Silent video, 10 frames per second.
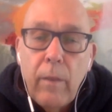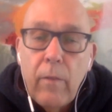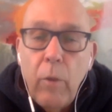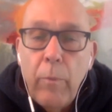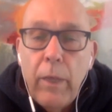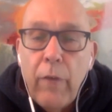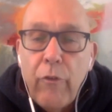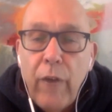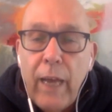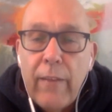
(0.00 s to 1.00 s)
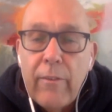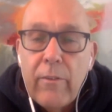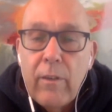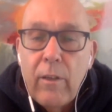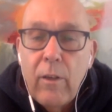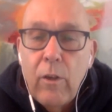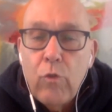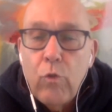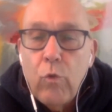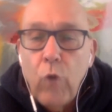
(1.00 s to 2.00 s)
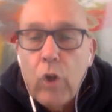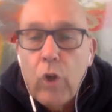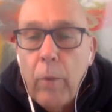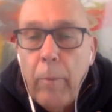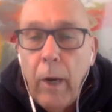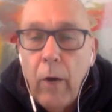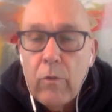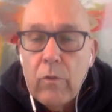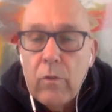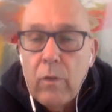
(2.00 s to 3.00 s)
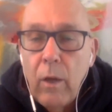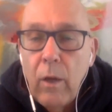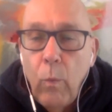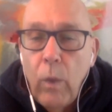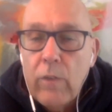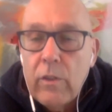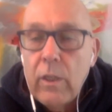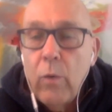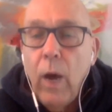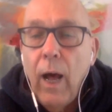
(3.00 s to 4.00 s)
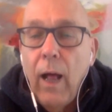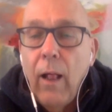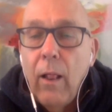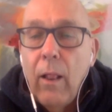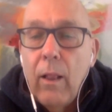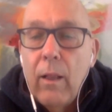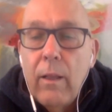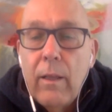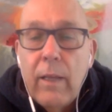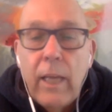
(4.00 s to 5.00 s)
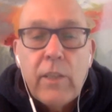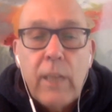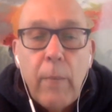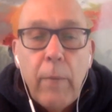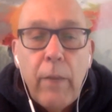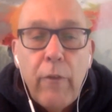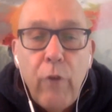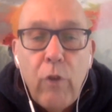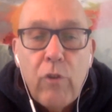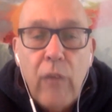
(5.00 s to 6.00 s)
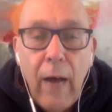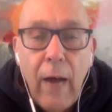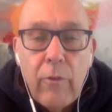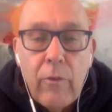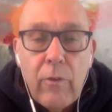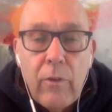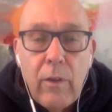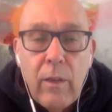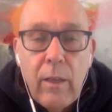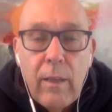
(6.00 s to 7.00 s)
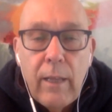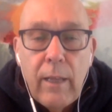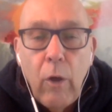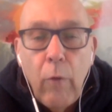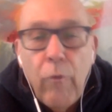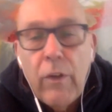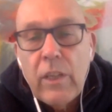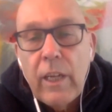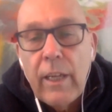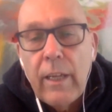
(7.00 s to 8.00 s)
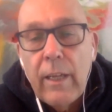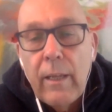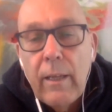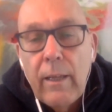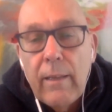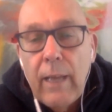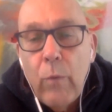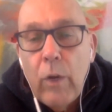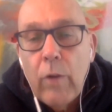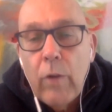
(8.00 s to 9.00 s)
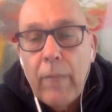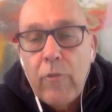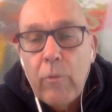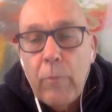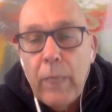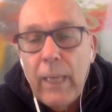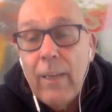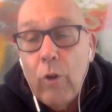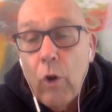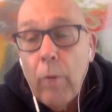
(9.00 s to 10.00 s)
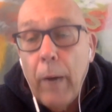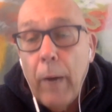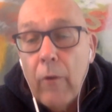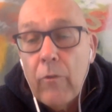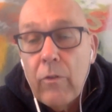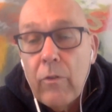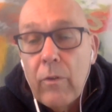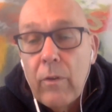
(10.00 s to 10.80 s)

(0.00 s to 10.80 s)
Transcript: don't be afraid to rock your boat once in a while. If somebody falls out, then obviously they weren't meant to be in your boat